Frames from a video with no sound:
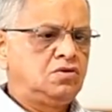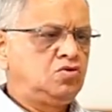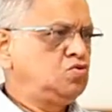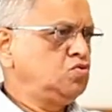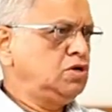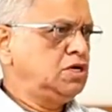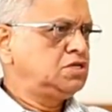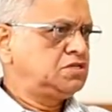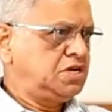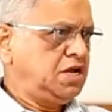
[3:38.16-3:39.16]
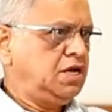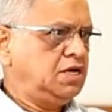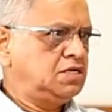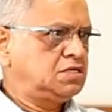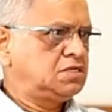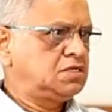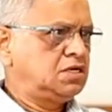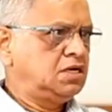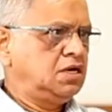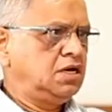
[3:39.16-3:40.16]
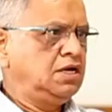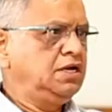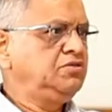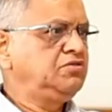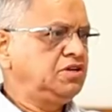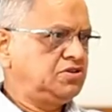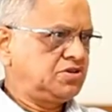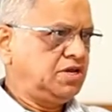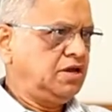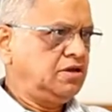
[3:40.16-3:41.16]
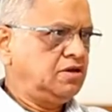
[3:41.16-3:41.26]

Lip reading: 2 years, 3 years is risky.